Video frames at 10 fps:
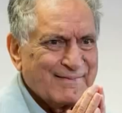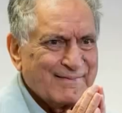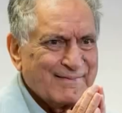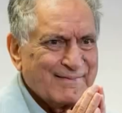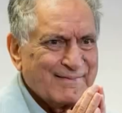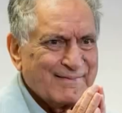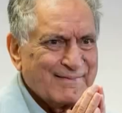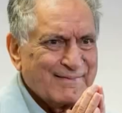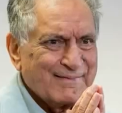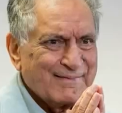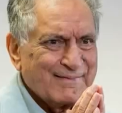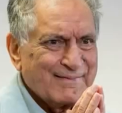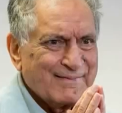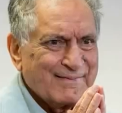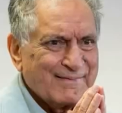
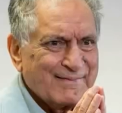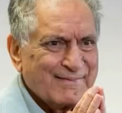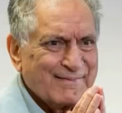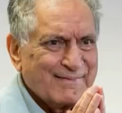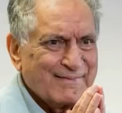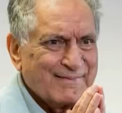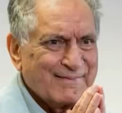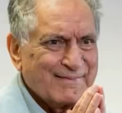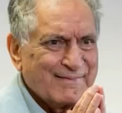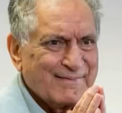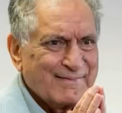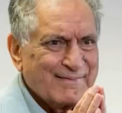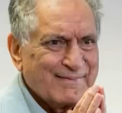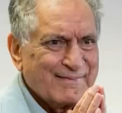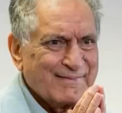
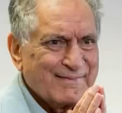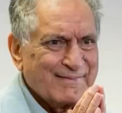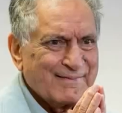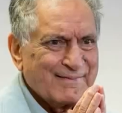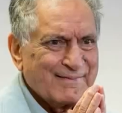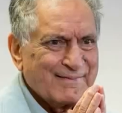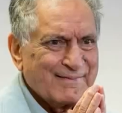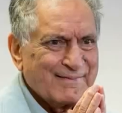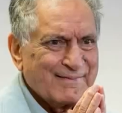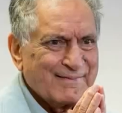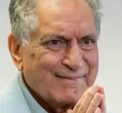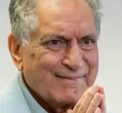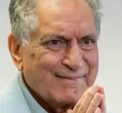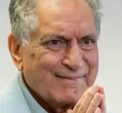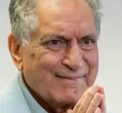
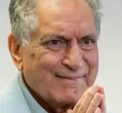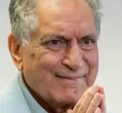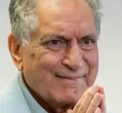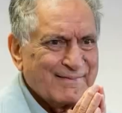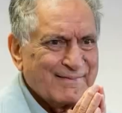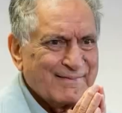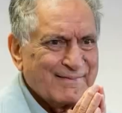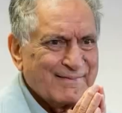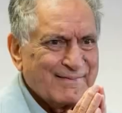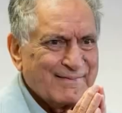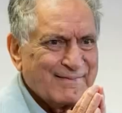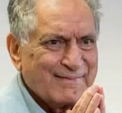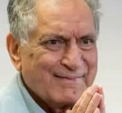[no speech]